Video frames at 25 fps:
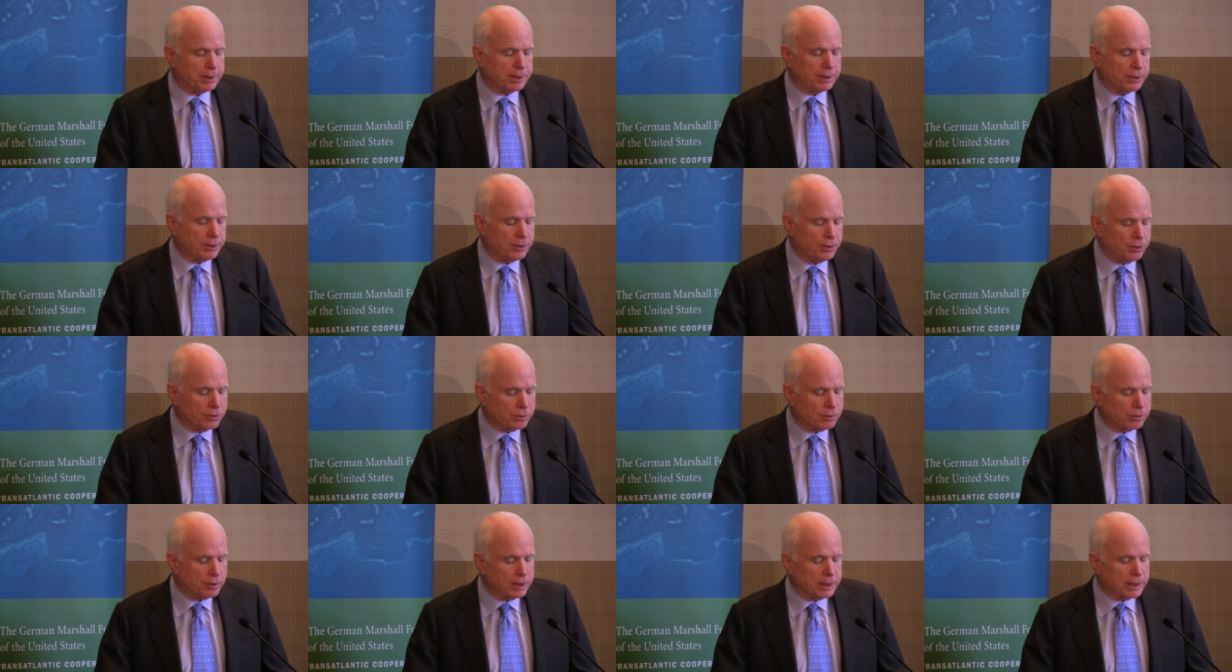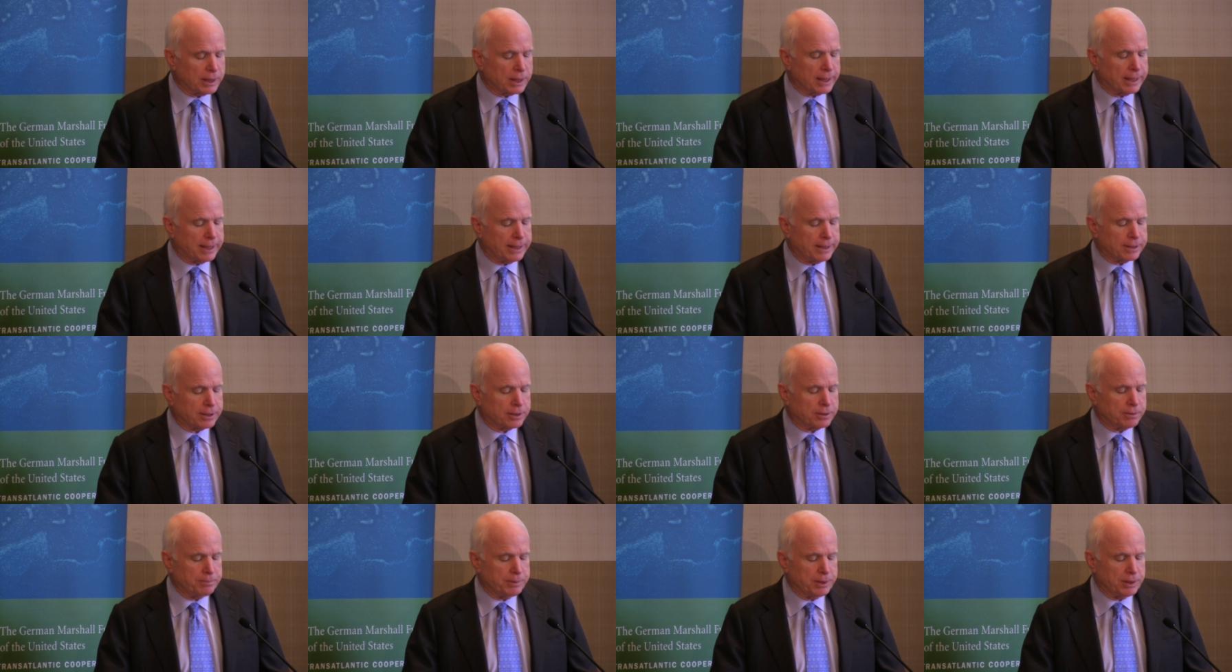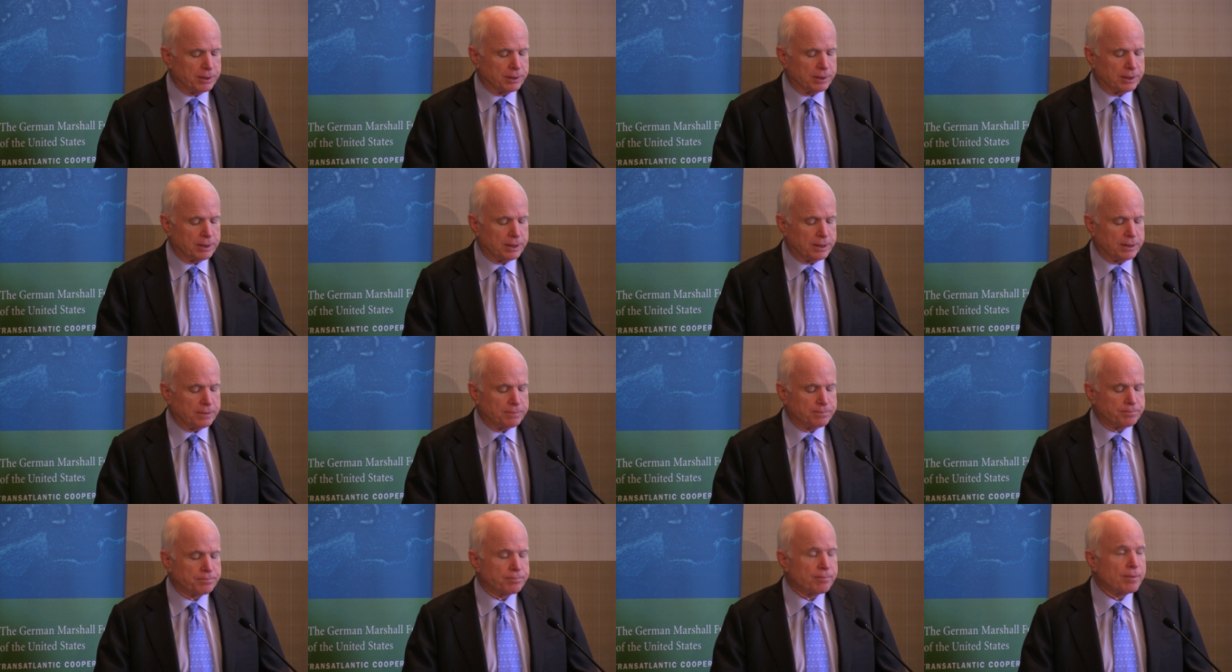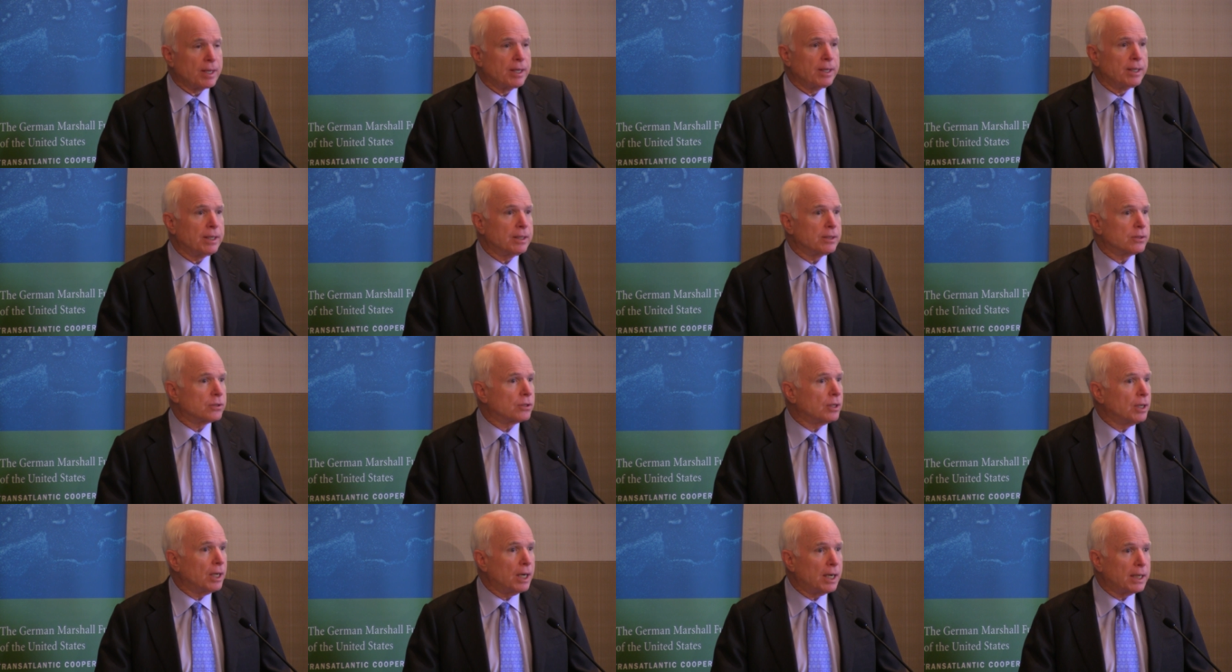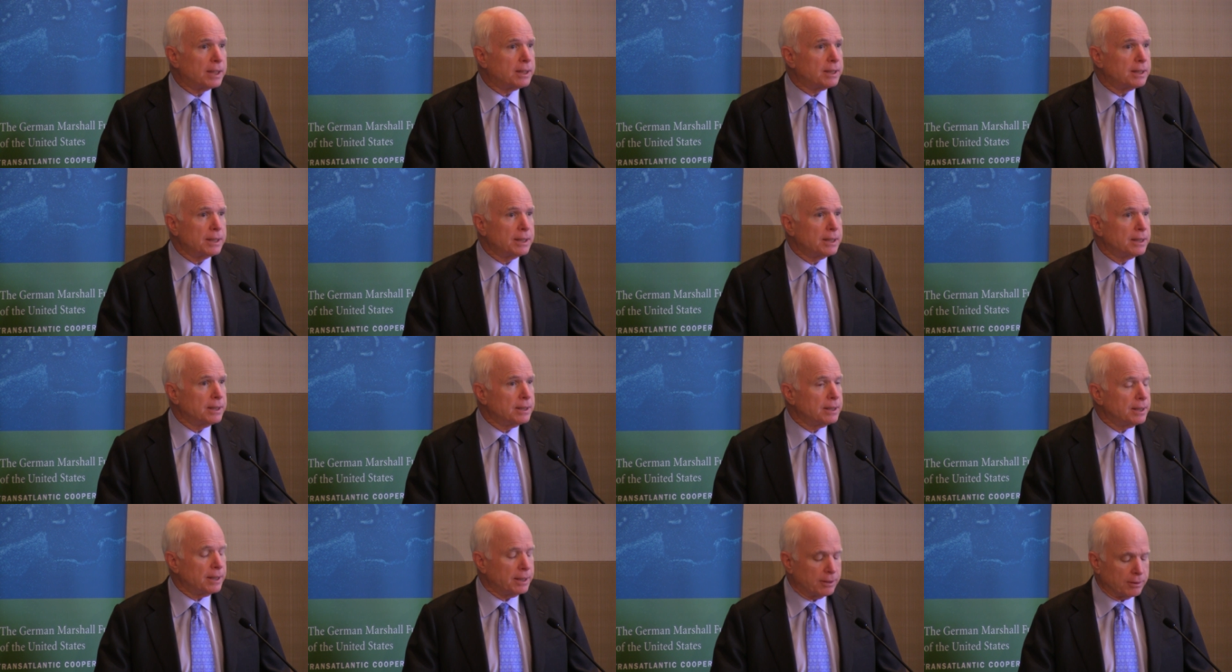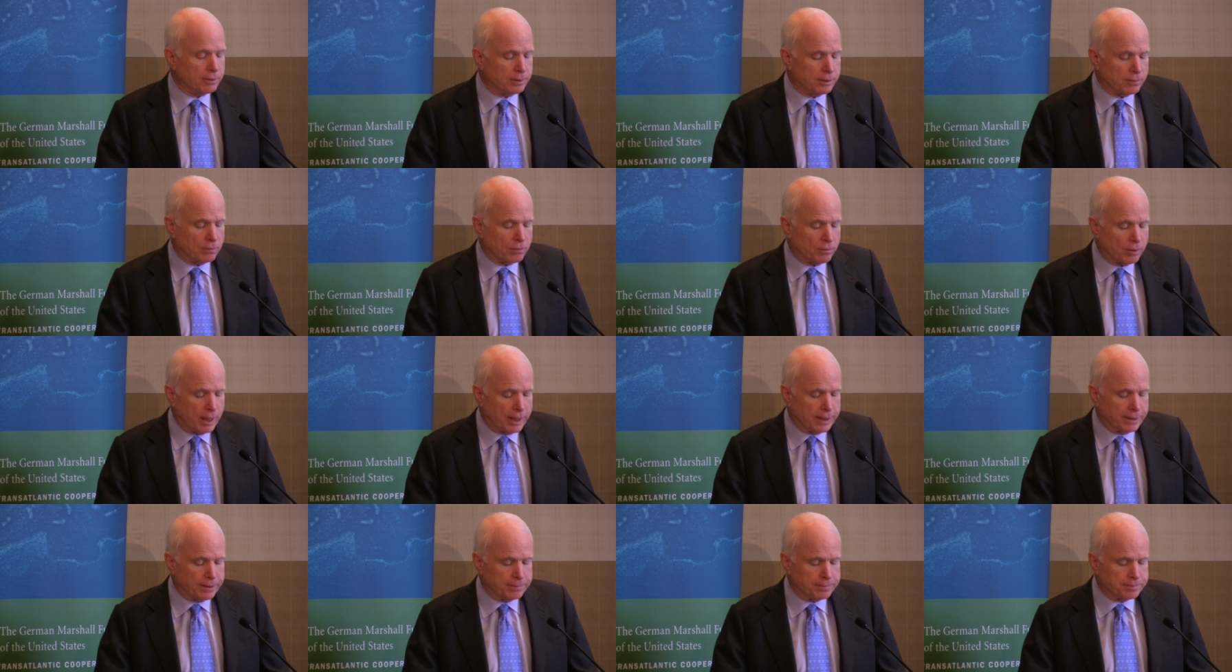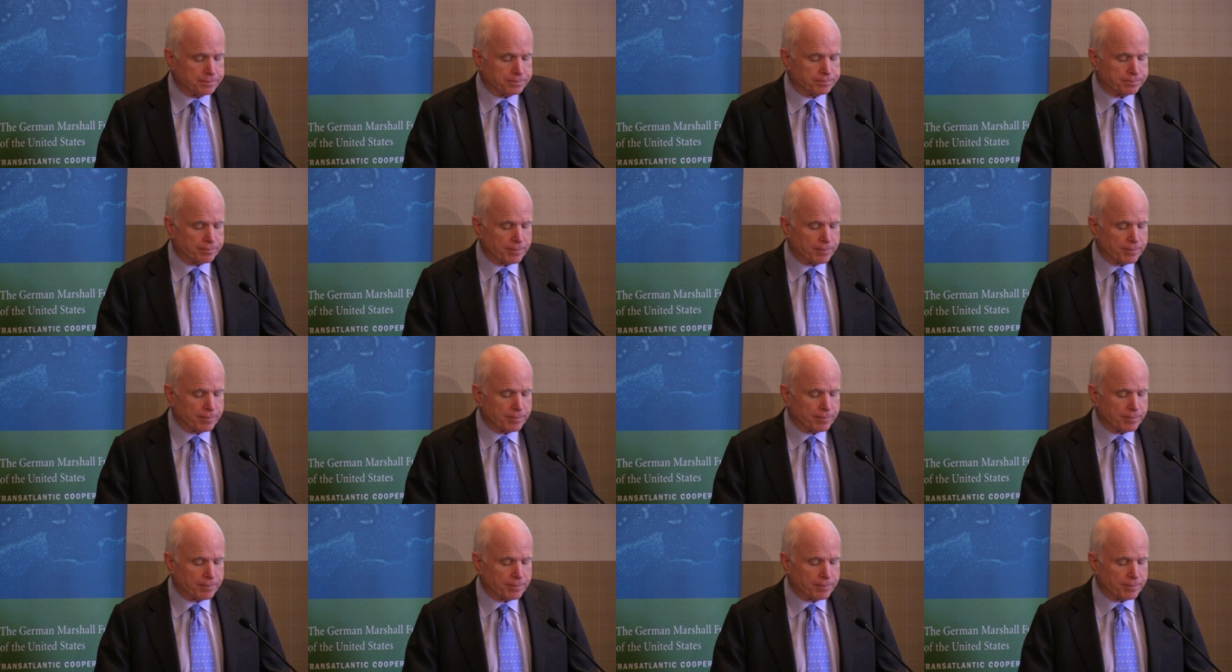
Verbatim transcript: in the Euro-Atlantic community is not an inherent right.